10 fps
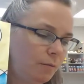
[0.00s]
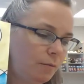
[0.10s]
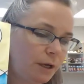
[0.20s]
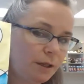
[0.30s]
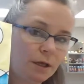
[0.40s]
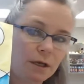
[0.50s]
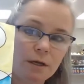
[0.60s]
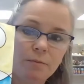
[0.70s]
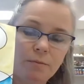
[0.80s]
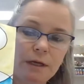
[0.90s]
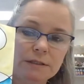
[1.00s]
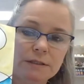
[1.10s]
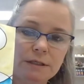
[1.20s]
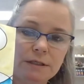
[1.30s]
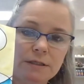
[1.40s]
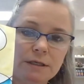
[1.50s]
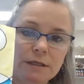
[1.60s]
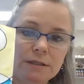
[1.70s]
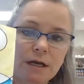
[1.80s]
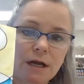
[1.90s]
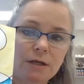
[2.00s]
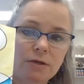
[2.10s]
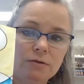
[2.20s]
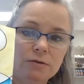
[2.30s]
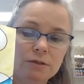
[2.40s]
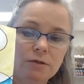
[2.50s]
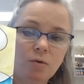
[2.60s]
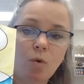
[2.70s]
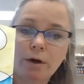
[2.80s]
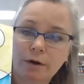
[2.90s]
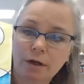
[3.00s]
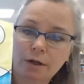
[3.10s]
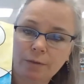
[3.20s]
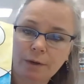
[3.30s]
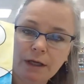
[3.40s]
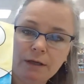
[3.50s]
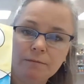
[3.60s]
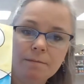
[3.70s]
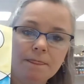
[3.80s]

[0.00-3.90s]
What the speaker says: But I think paint's the easiest, and I used watercolor paint.